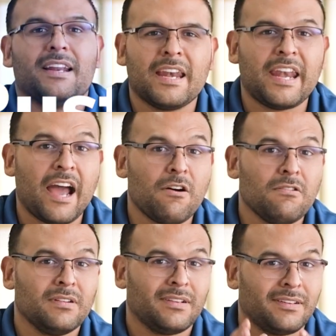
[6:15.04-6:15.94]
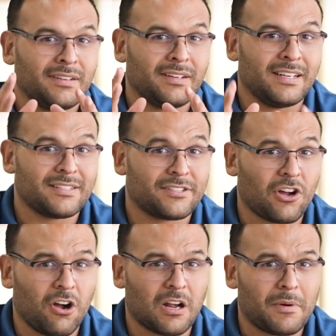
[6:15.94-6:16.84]
Now, let's
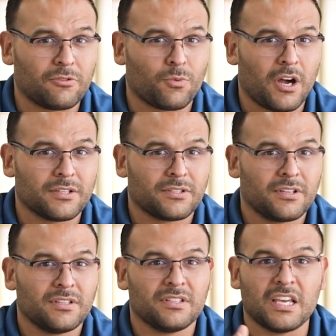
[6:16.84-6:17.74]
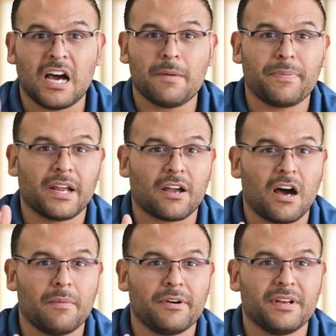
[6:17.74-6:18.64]
talk about Rust, the
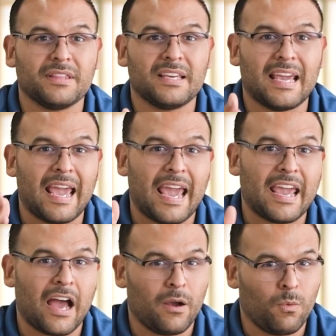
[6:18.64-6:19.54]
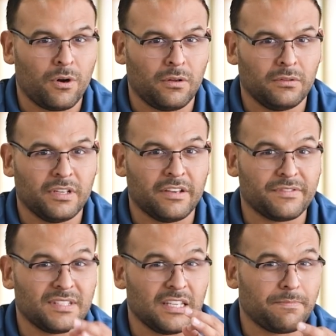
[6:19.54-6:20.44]
up-and-comer in the AI world. If
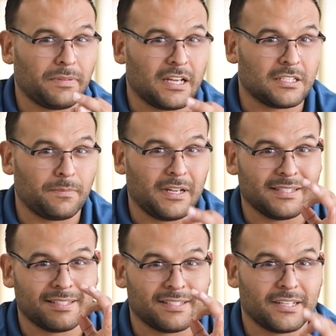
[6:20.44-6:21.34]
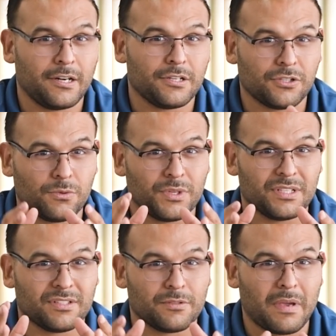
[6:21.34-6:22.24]
C++ scares you
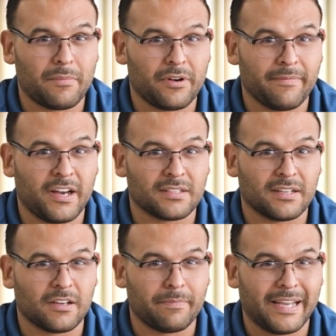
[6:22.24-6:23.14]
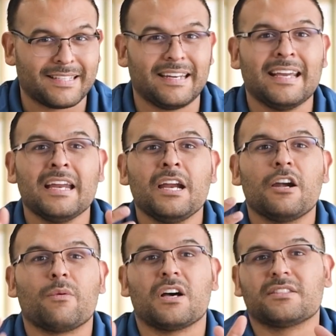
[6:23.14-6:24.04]
with its memory bugs and complexity,
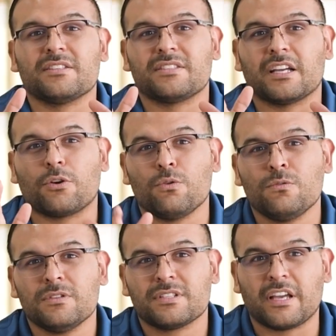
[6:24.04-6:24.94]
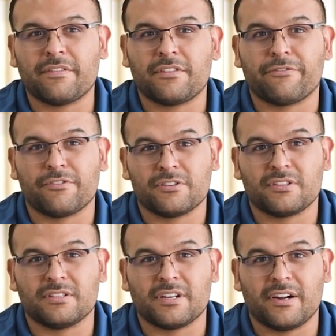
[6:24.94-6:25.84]
Rust is the cool,
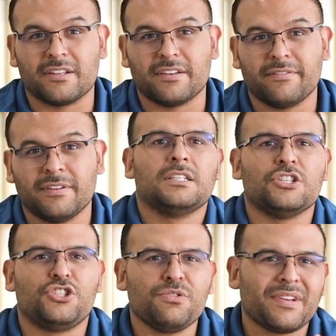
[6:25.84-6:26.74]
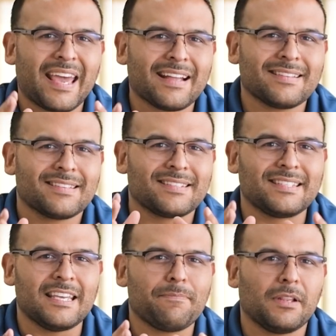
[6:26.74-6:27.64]
safety-first alternative. You get
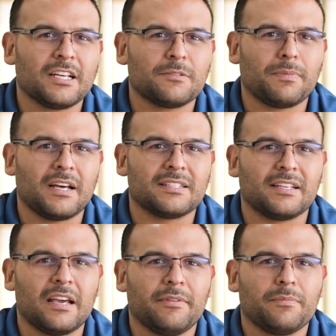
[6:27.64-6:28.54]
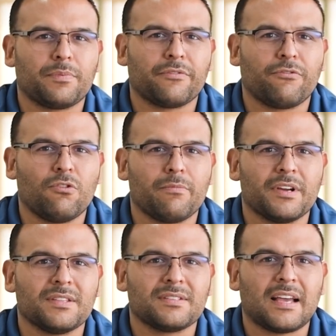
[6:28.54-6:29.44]
C++ level
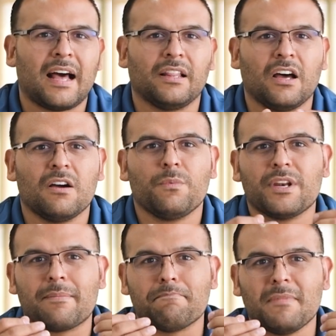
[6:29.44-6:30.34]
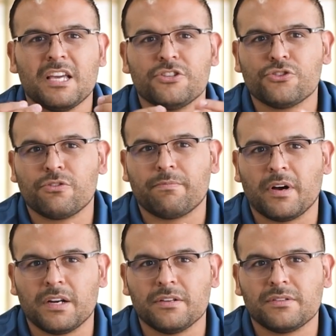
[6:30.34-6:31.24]
performance along with a major
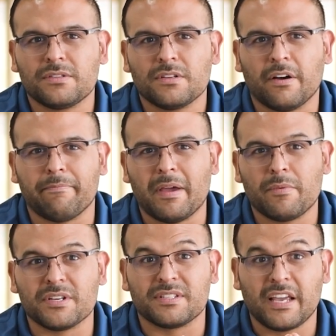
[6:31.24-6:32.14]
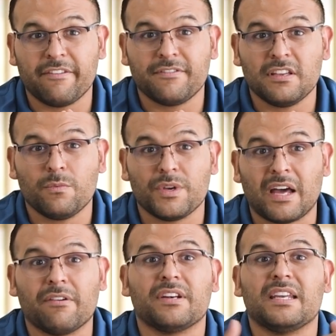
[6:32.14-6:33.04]
bonus of memory safety
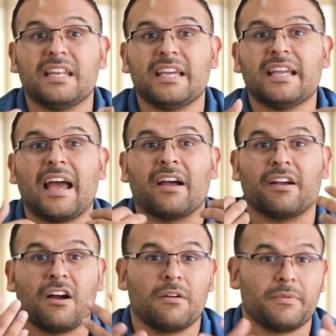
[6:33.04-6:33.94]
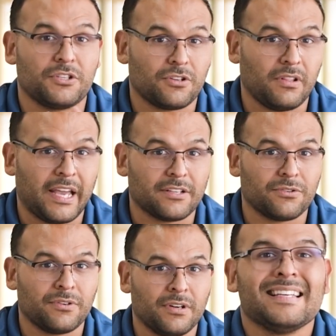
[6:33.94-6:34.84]
without needing a garbage
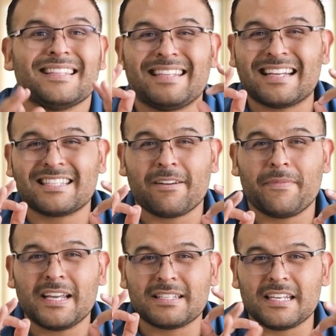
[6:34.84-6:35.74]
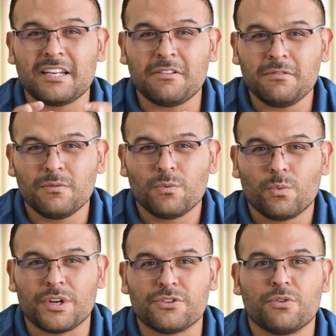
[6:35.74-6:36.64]
collector. That's a big deal
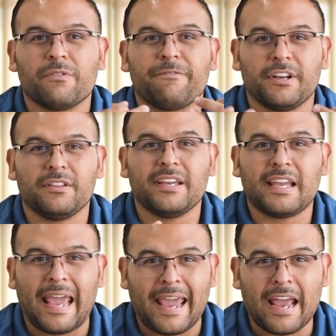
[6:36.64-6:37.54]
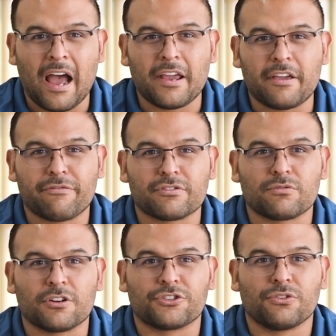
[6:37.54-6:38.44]
when you're building AI
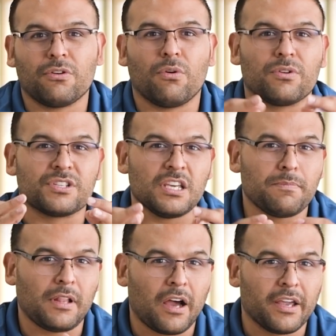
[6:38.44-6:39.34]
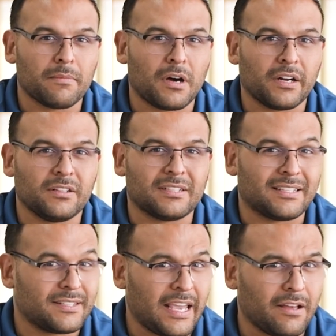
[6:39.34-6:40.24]
infrastructure or deploying models
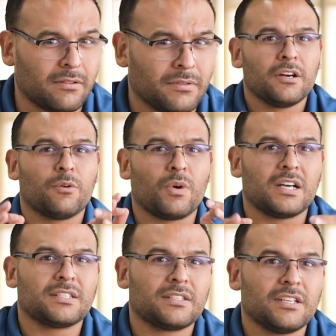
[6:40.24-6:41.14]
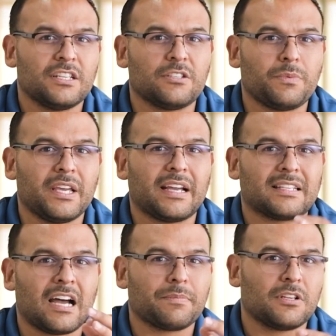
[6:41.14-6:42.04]
at scale. Rust is being
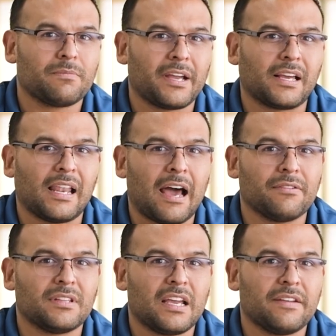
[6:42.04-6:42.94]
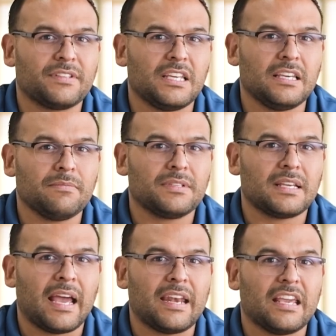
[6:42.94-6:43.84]
adopted by cloud-native teams,
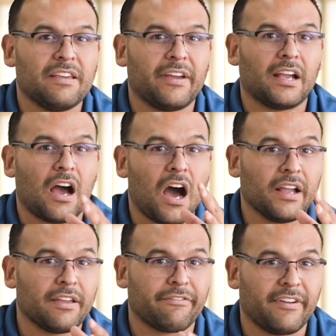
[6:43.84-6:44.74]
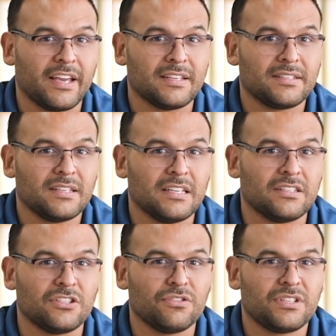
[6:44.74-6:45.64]
and even Hugging Face
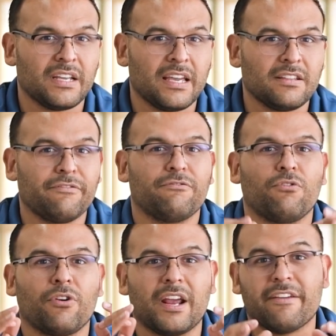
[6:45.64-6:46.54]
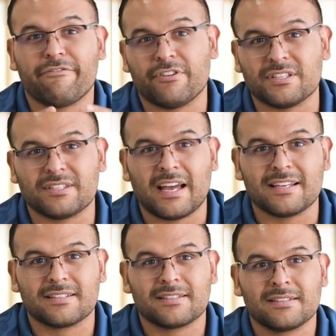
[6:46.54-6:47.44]
is using it for inference
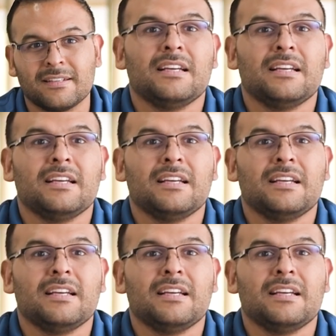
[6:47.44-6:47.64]
tasks.